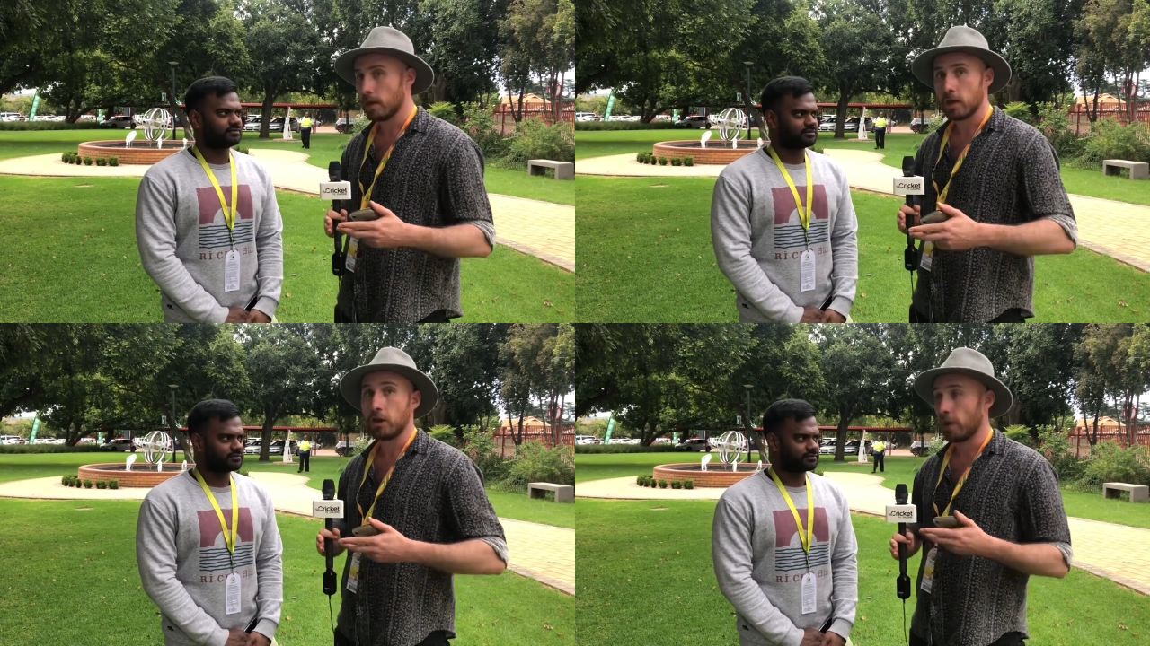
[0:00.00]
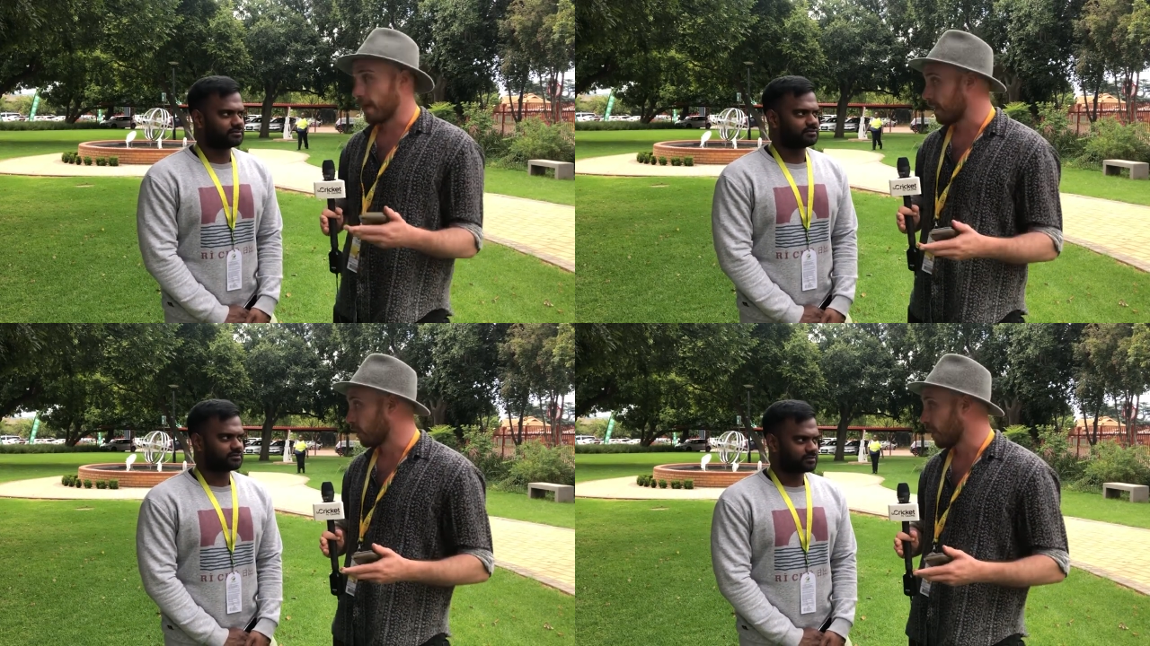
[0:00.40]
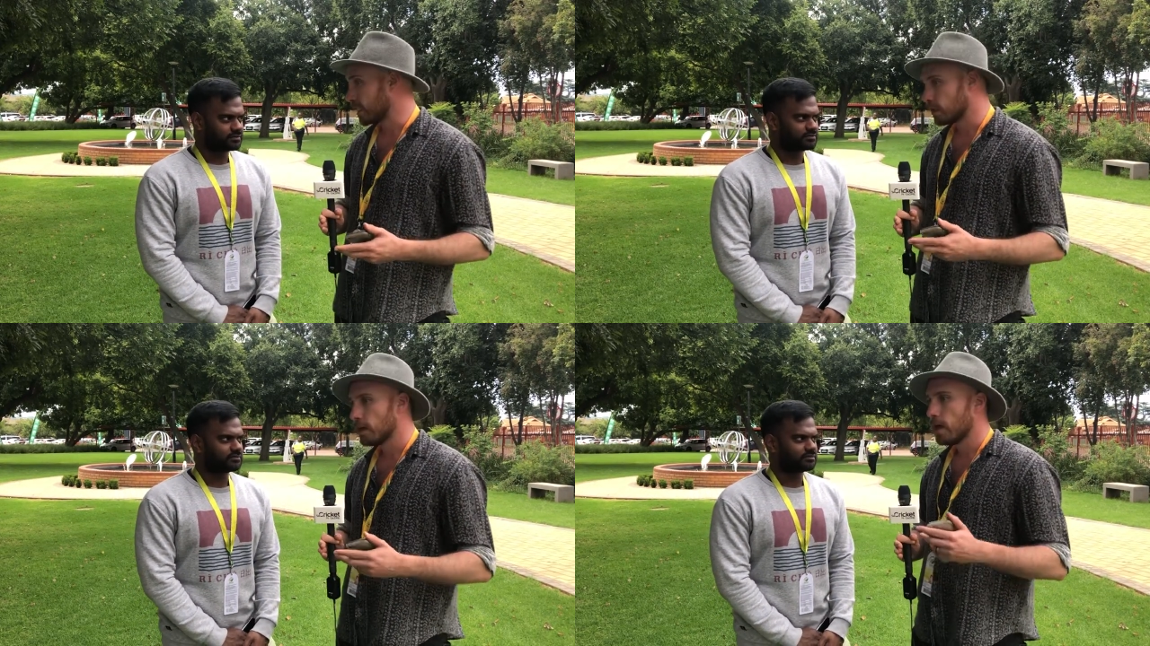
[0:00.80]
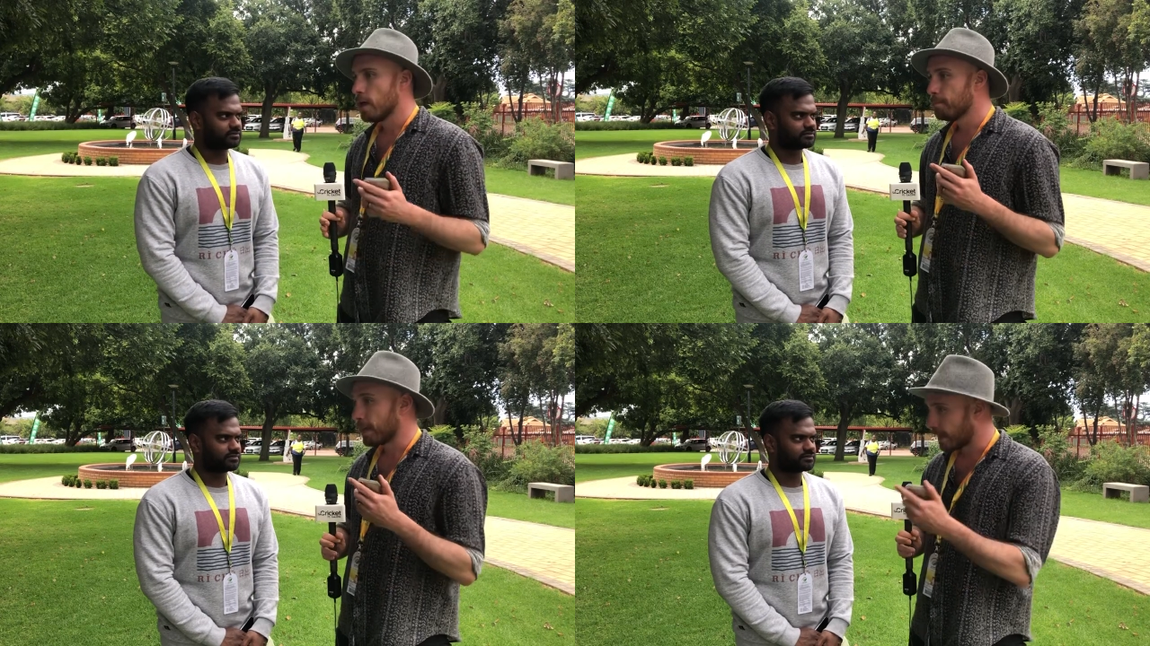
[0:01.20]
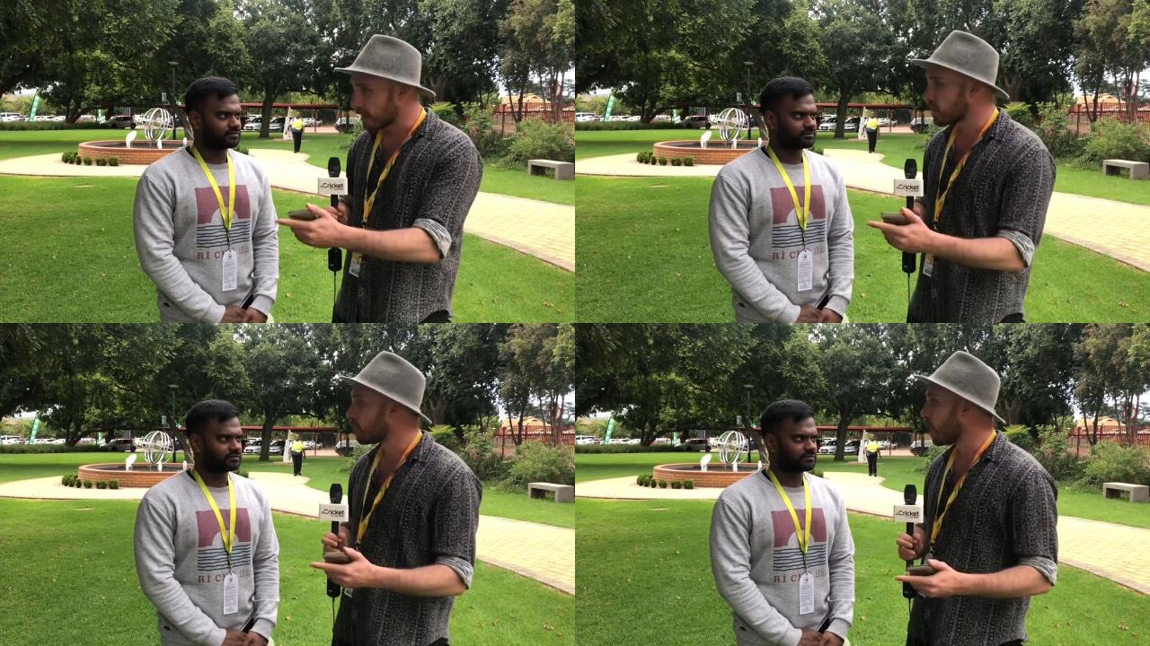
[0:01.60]
Speaker 1: you know, that increased. But
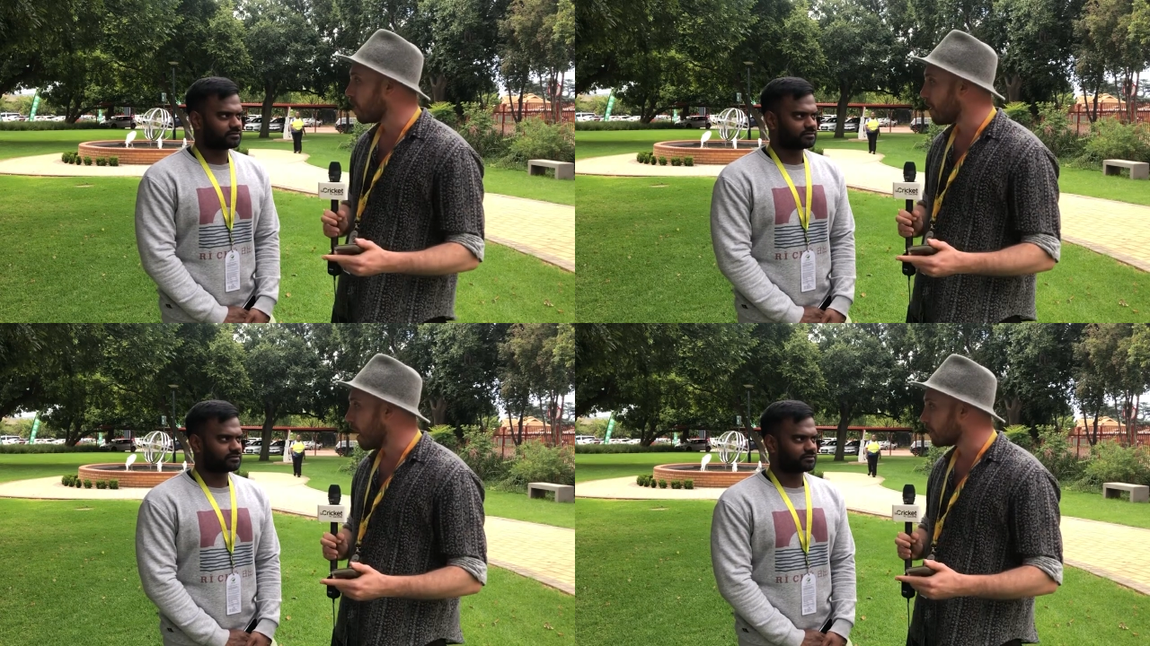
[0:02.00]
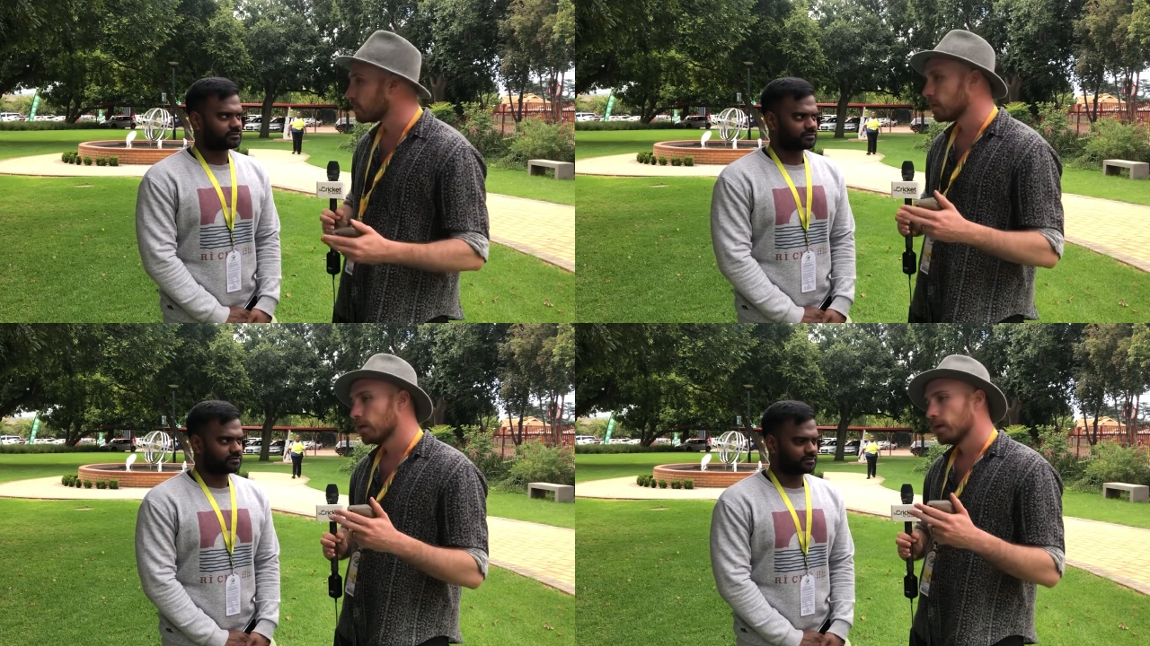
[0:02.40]
Keshav got him out.